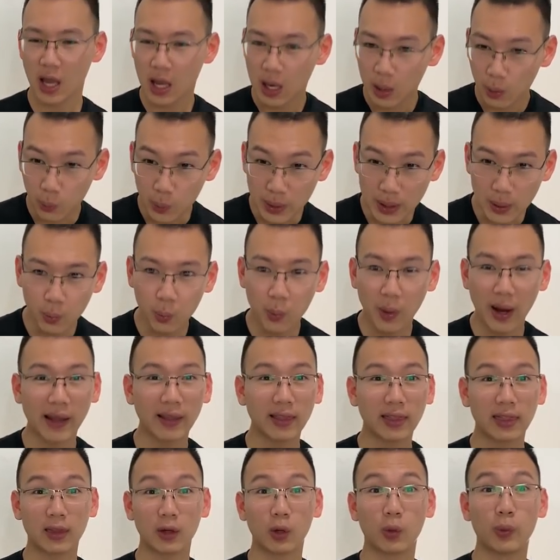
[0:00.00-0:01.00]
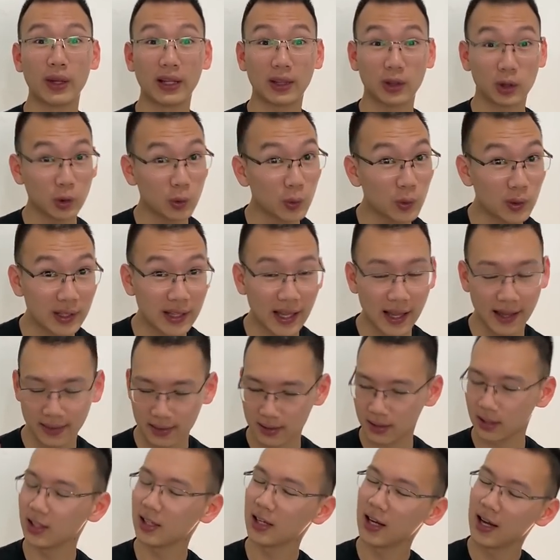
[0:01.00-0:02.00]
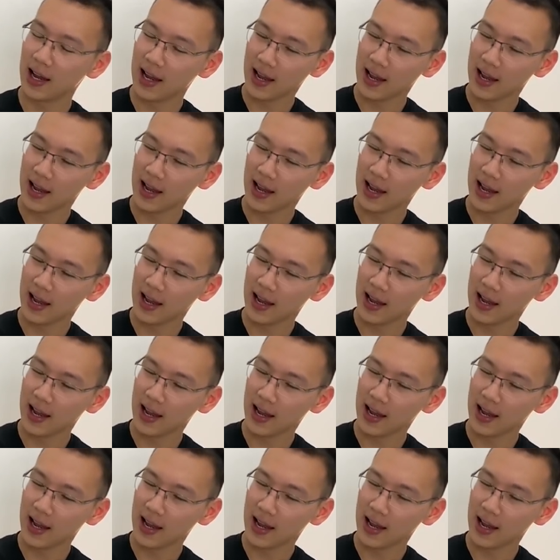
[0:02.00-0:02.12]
We went through it together,